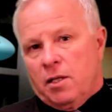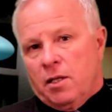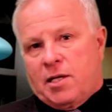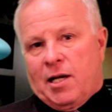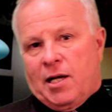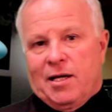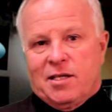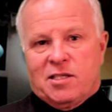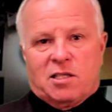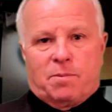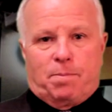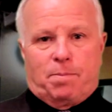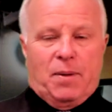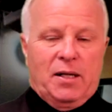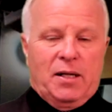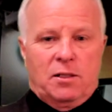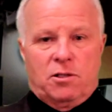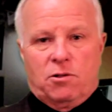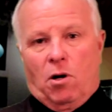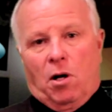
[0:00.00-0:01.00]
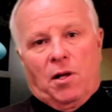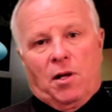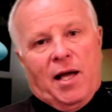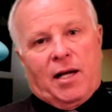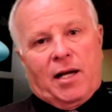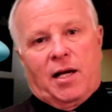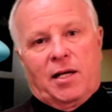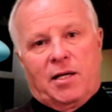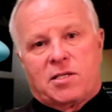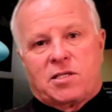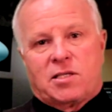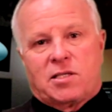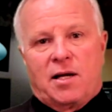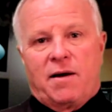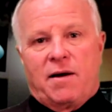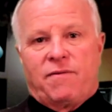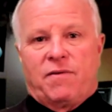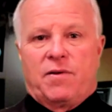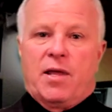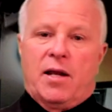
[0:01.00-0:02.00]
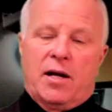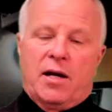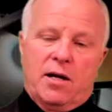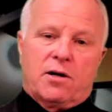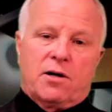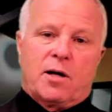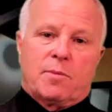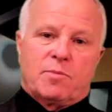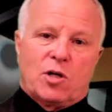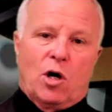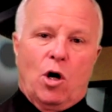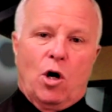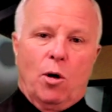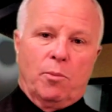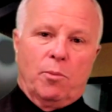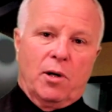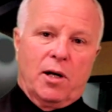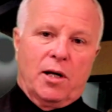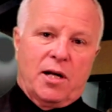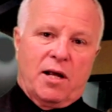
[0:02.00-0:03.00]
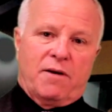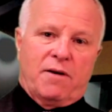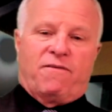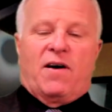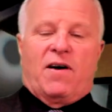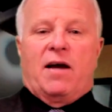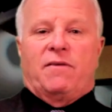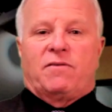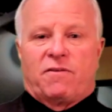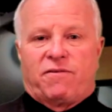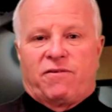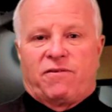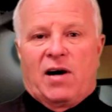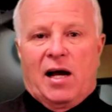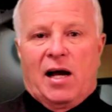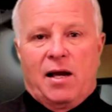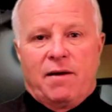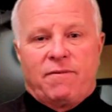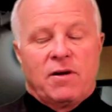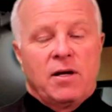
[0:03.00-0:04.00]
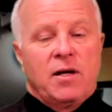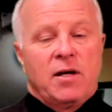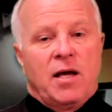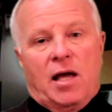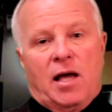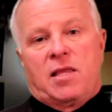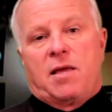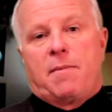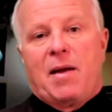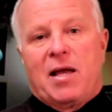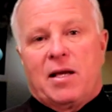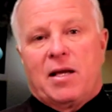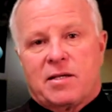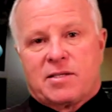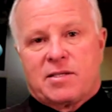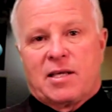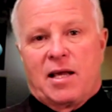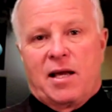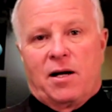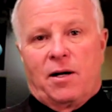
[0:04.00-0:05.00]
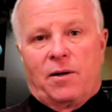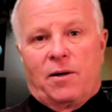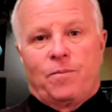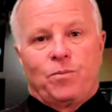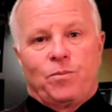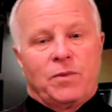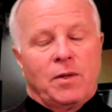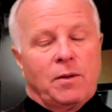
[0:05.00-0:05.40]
cuss, spit, and do all that kind of stuff, and then here comes a home run at 5 to 5, and they make a sale.